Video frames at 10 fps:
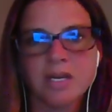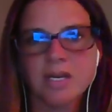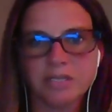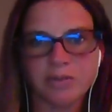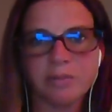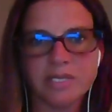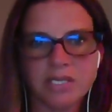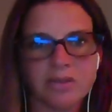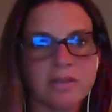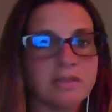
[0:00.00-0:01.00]
different
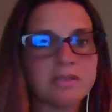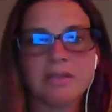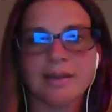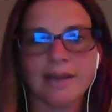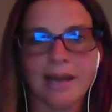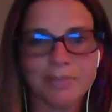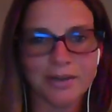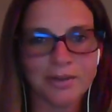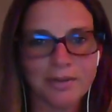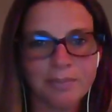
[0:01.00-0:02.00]
materials at
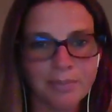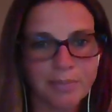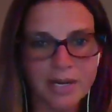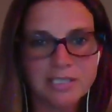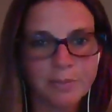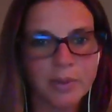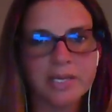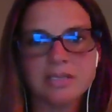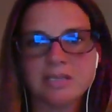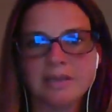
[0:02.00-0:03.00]
better price
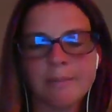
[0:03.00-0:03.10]
points,